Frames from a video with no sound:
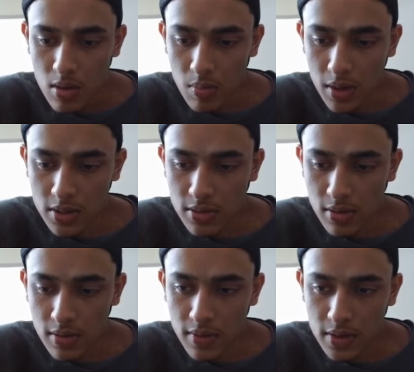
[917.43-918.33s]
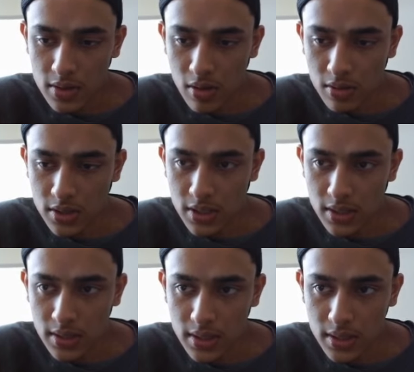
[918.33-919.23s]
by sort of indulging
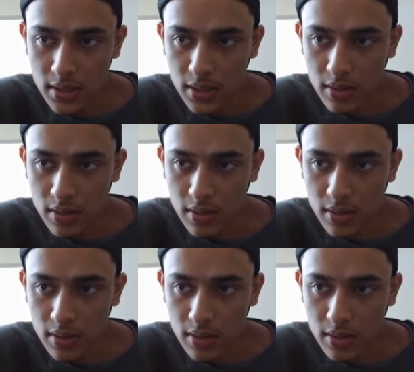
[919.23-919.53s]
in the